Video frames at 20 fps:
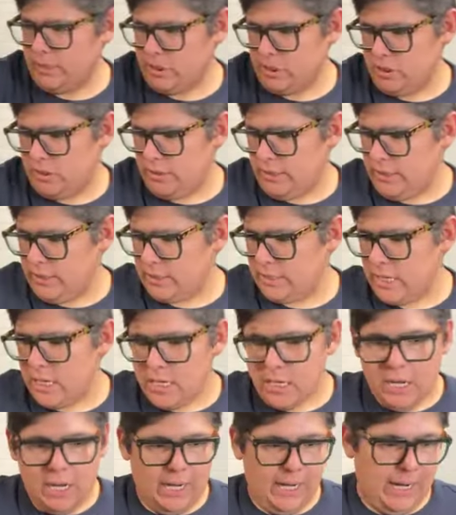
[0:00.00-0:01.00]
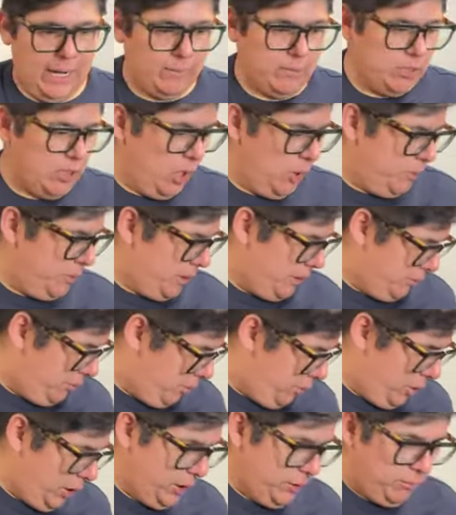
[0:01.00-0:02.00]
combination on this. I want to
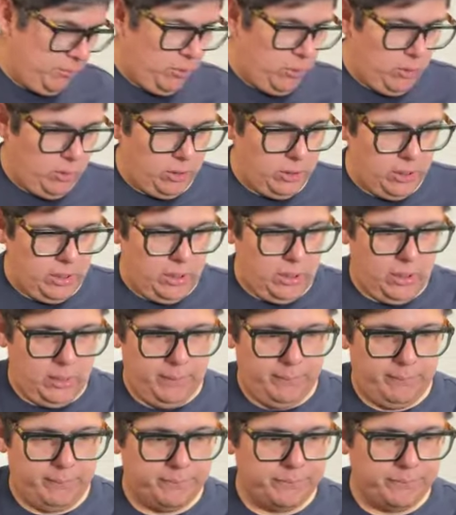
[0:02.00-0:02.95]
open up one more